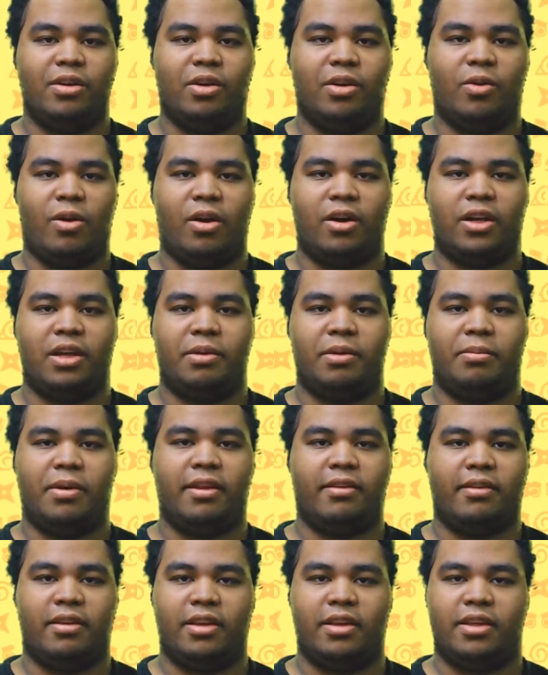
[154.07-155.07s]
Kawaki
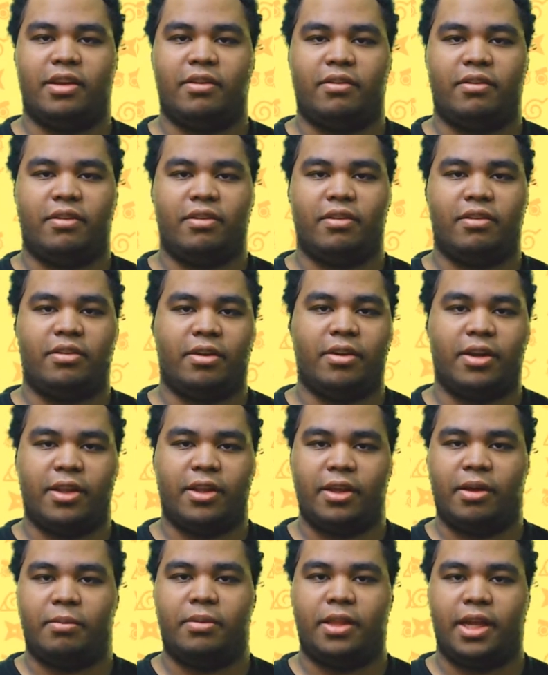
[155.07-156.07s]
basically just
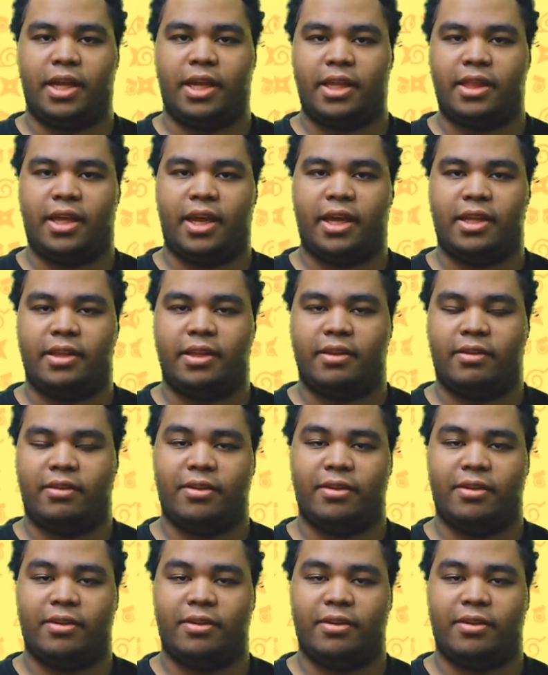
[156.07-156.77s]
started up like that.